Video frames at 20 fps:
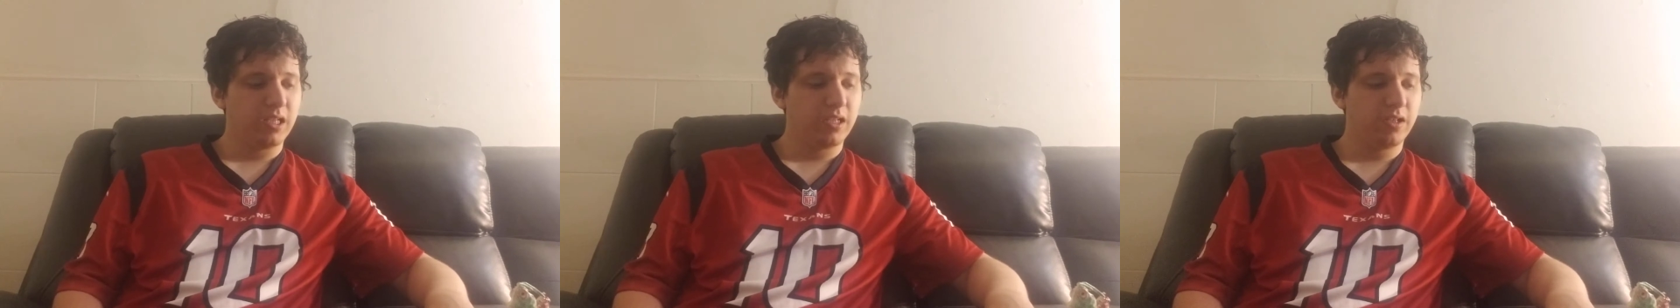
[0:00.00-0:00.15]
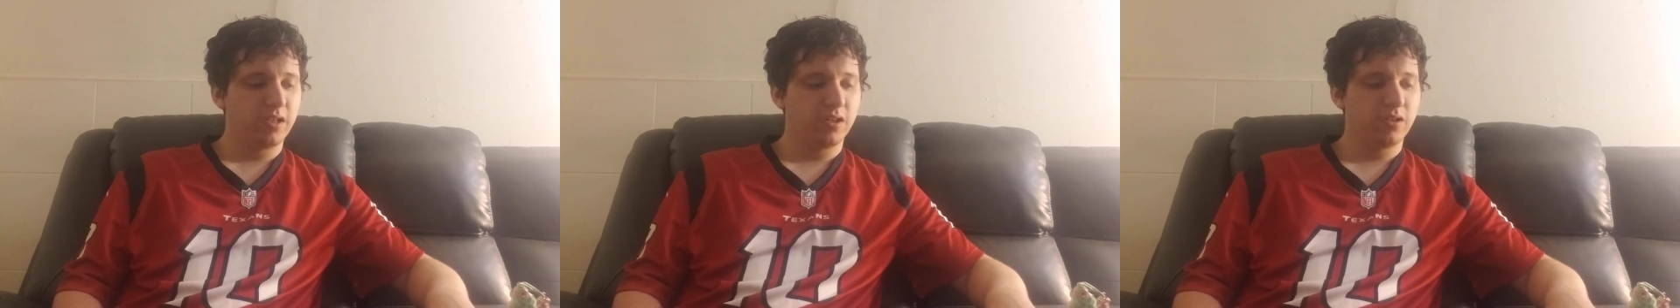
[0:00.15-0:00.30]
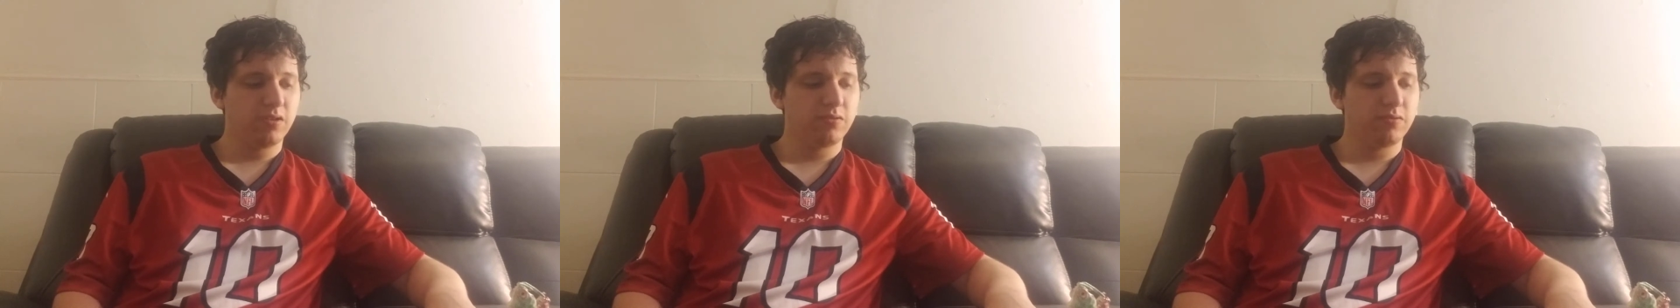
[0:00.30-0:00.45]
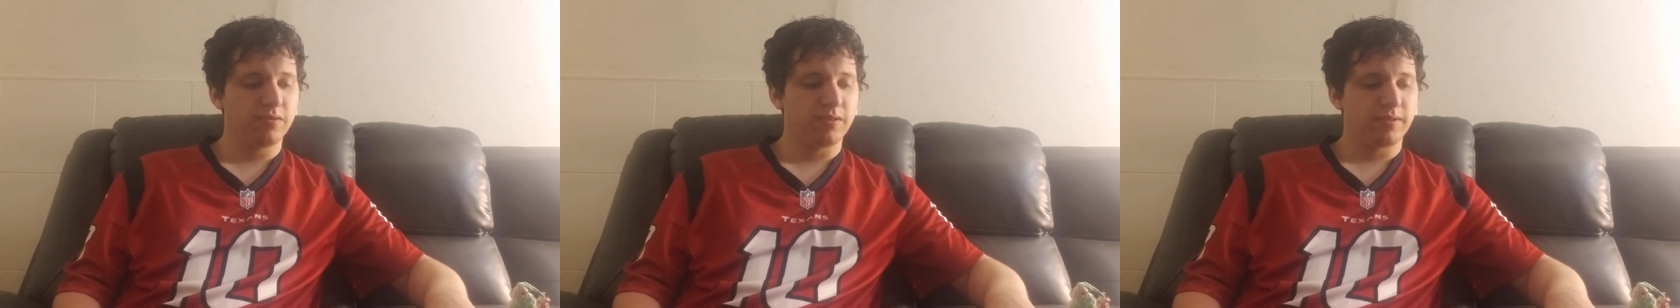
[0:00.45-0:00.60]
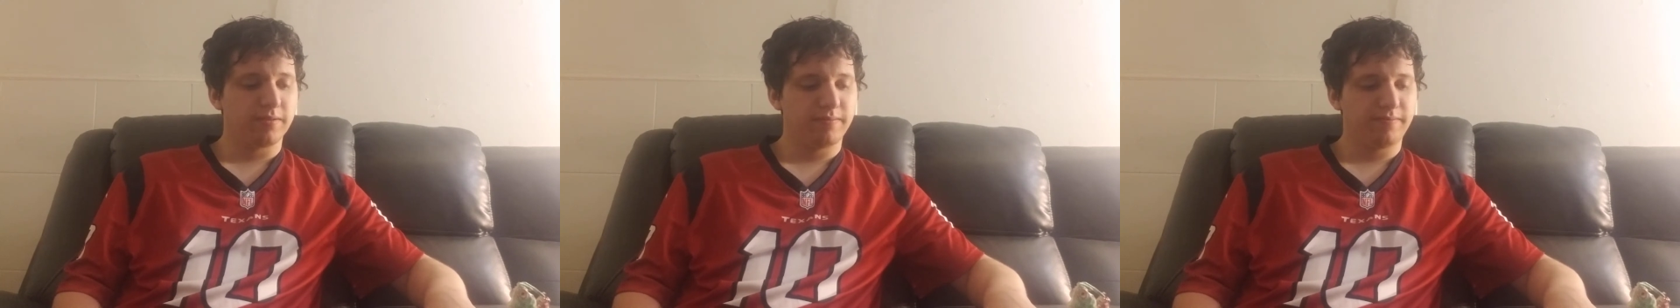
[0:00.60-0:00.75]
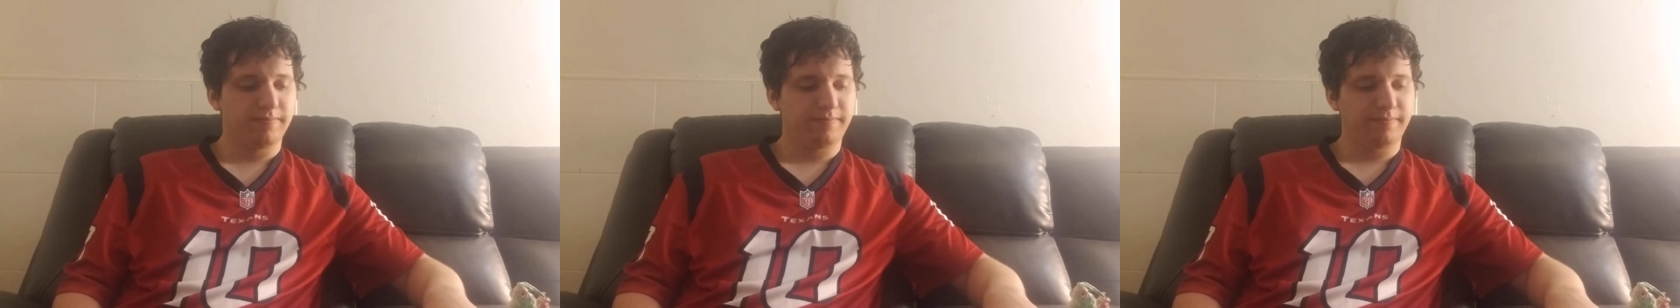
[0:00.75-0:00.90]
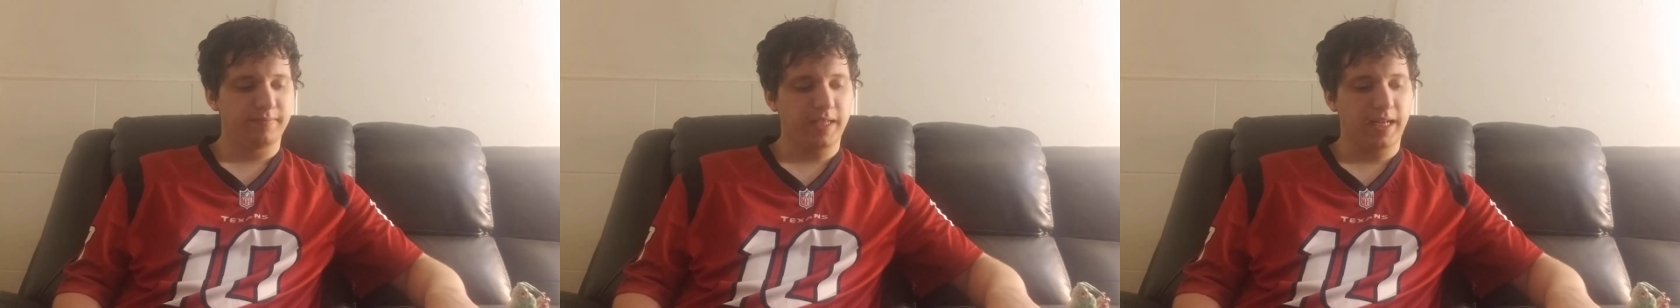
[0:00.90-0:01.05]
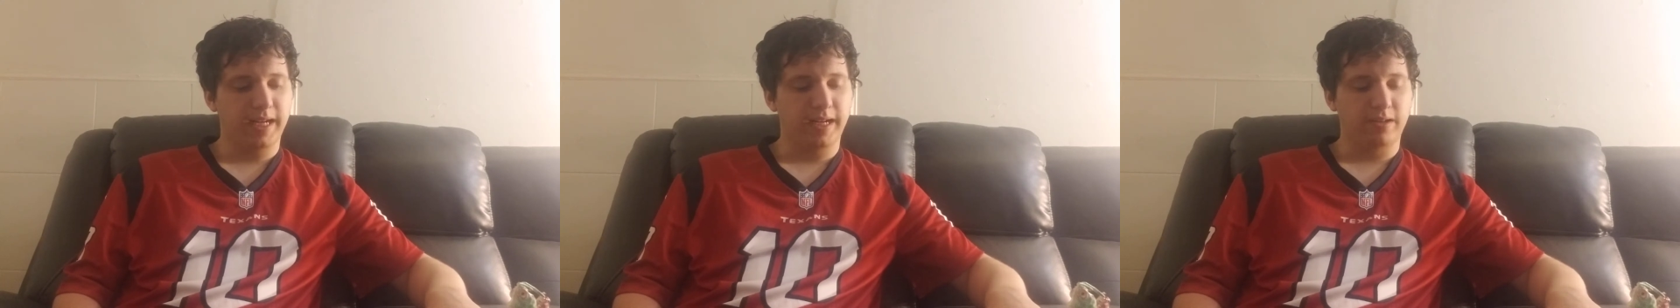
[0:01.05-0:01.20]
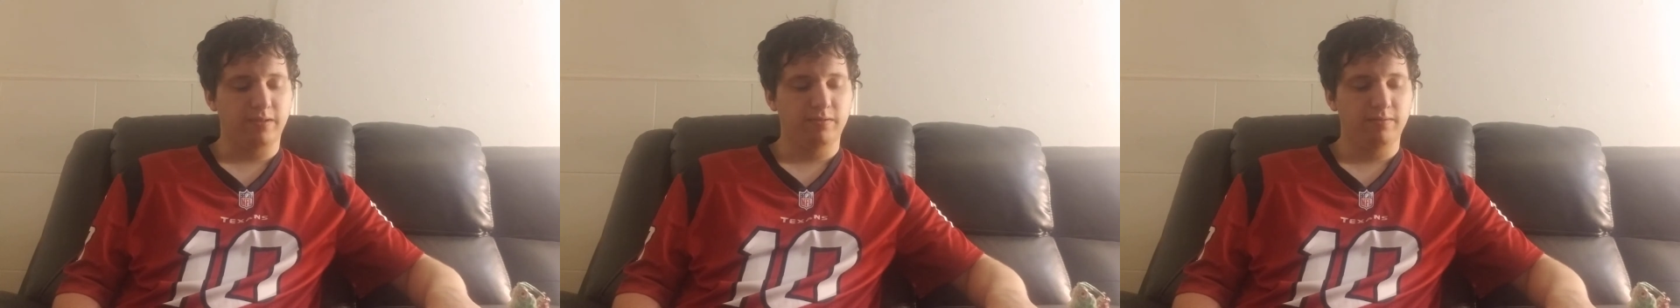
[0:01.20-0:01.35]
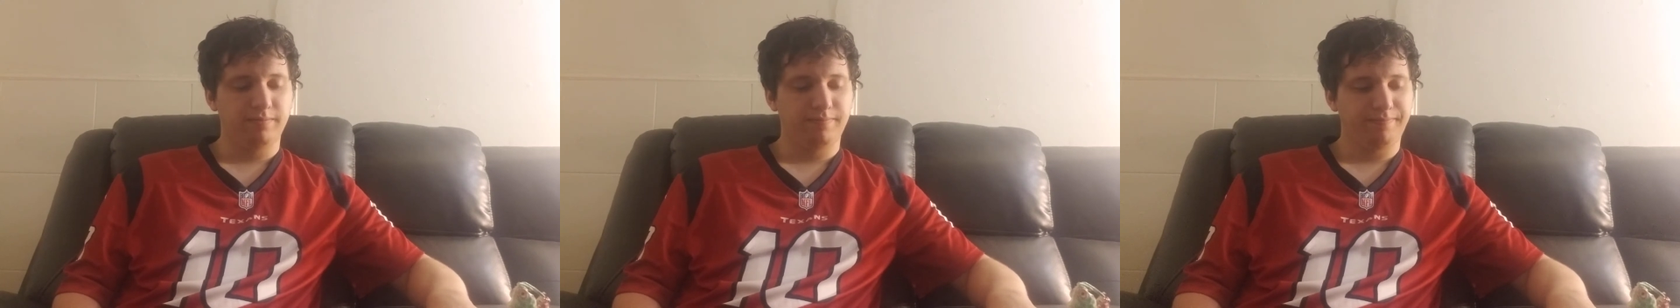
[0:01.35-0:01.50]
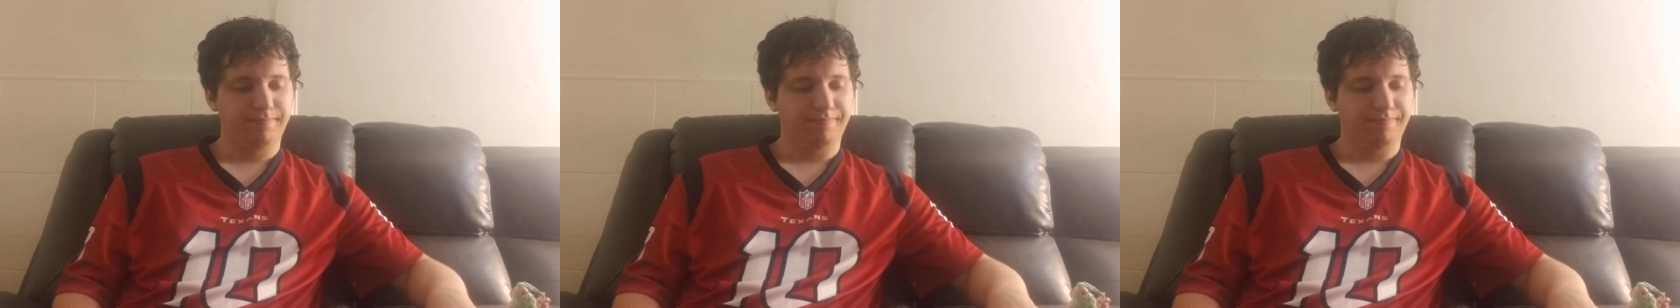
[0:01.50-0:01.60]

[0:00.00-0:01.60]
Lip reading: goes out,